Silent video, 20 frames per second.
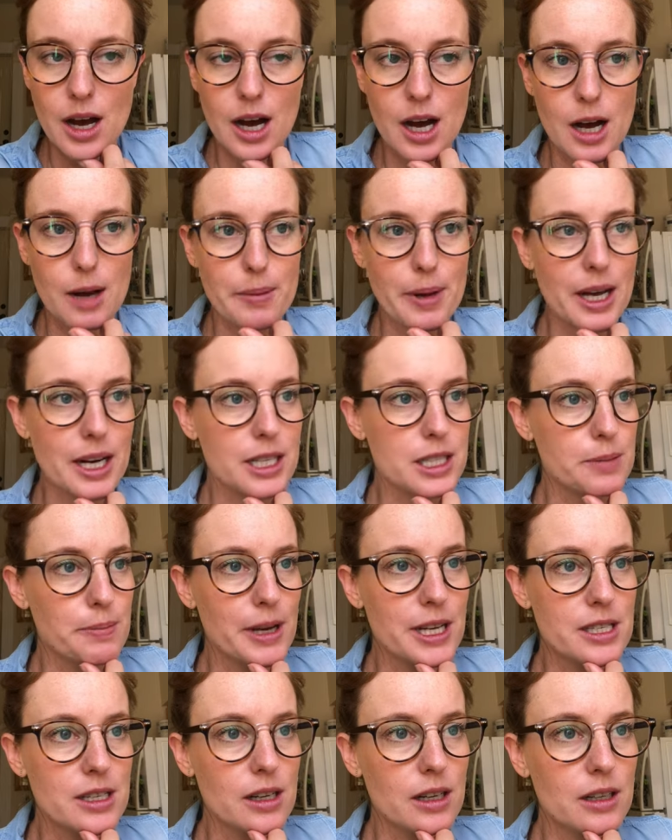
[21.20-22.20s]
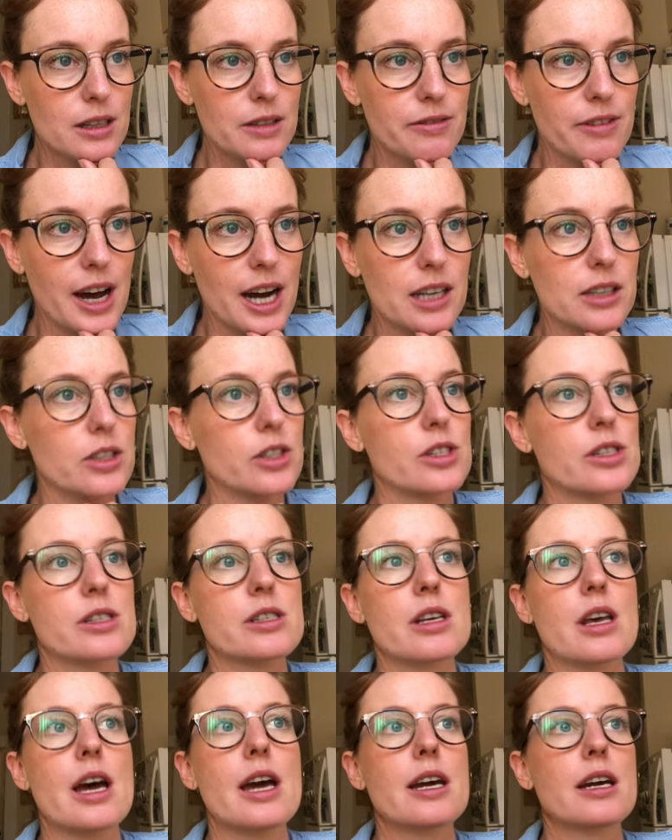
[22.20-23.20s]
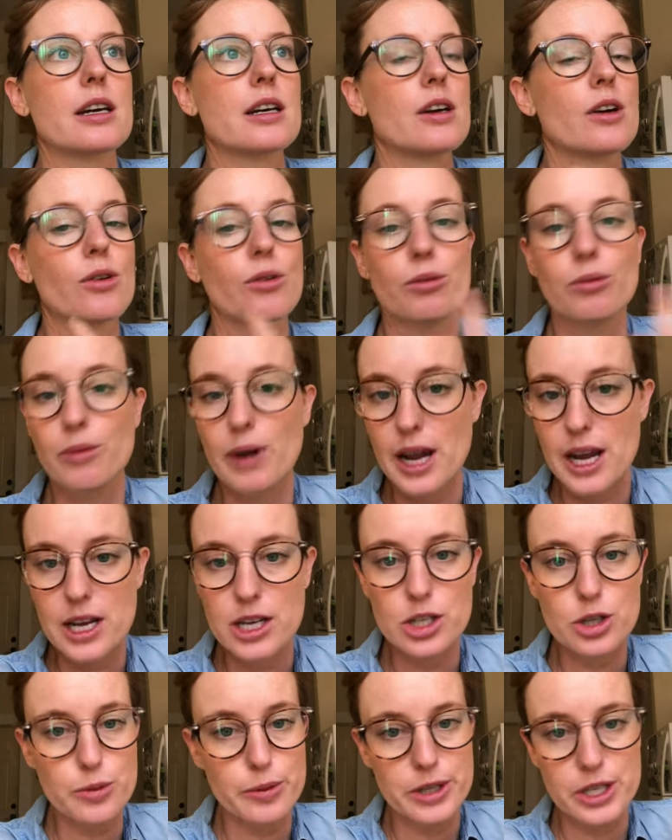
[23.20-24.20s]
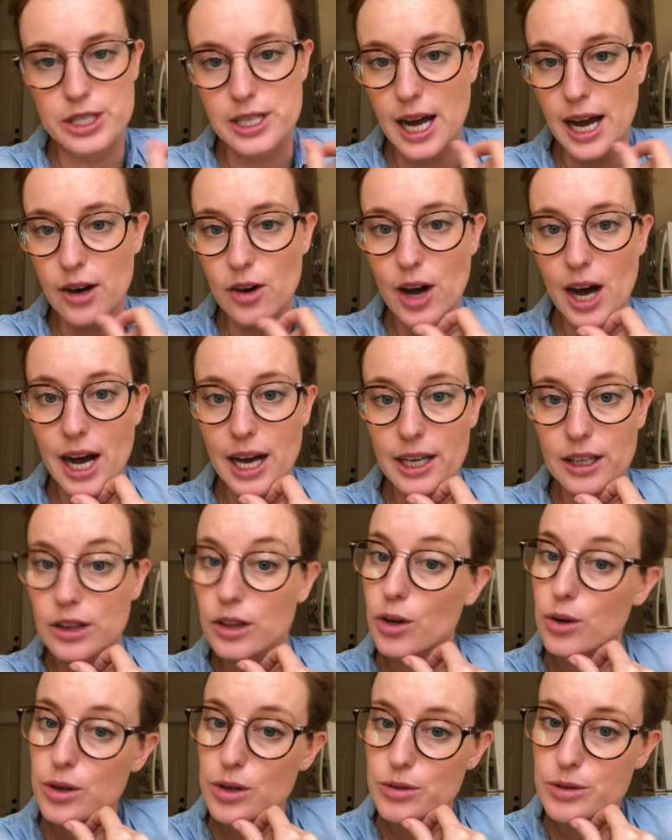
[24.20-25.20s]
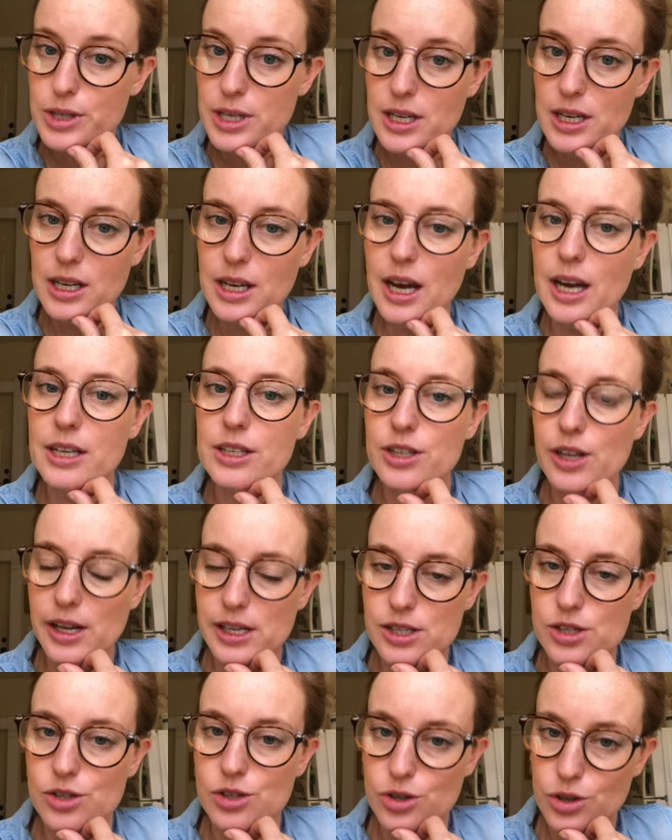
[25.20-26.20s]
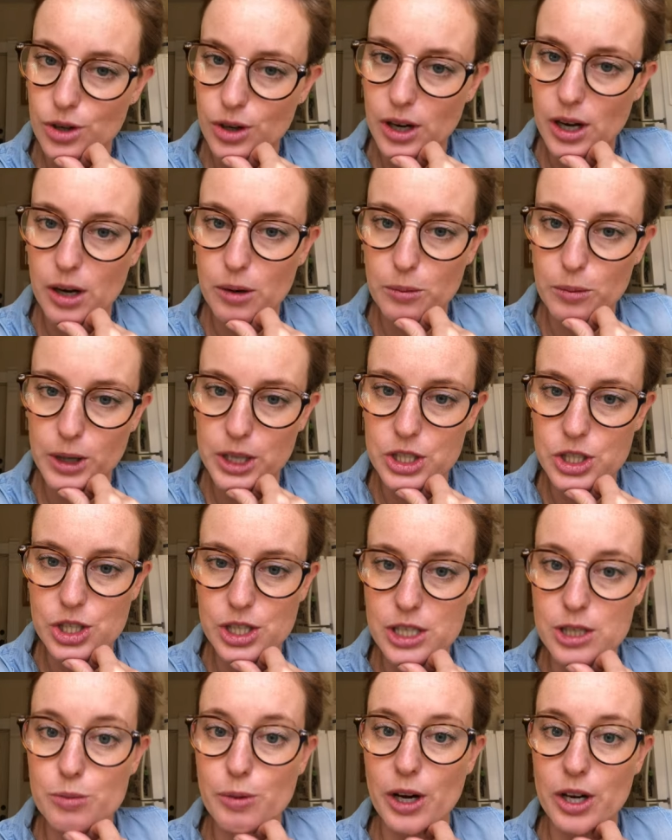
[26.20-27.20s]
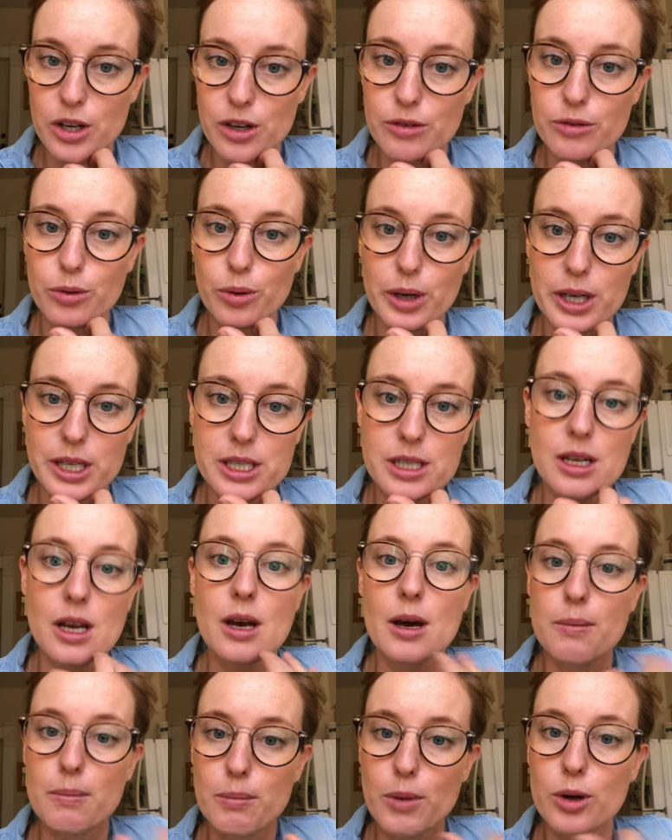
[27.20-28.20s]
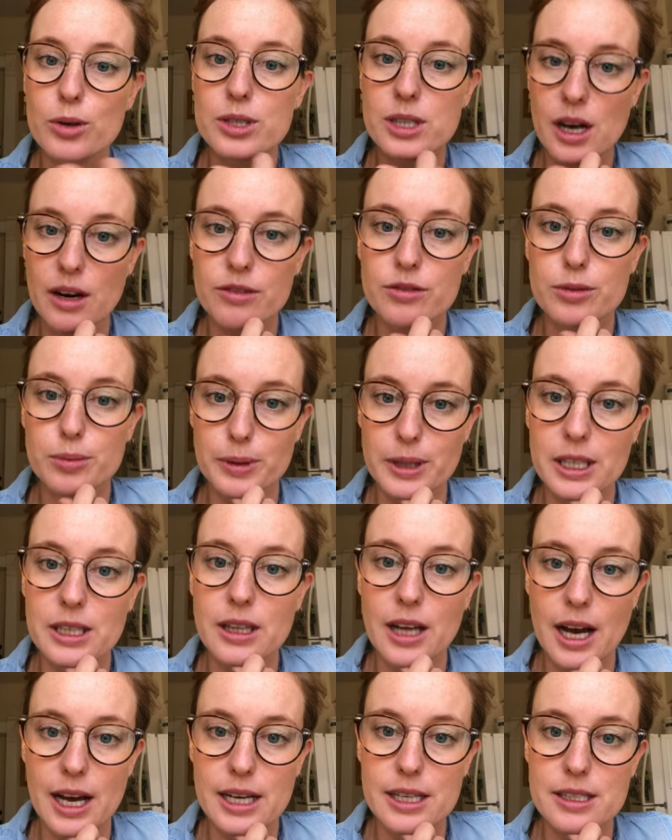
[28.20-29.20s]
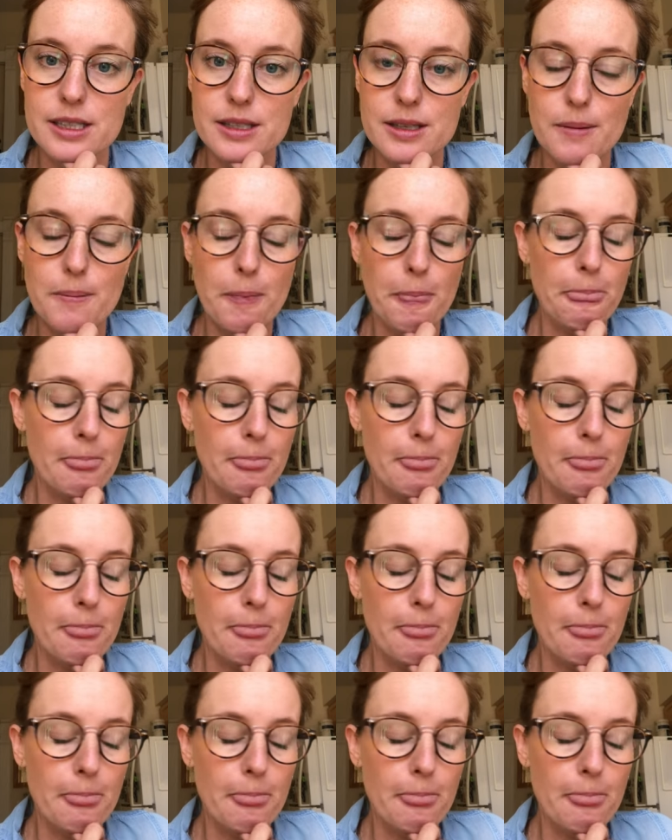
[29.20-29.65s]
um, and it's based on factors like range, which is how high and low you sing, and tessitura, which is where your voice most comfortably lies.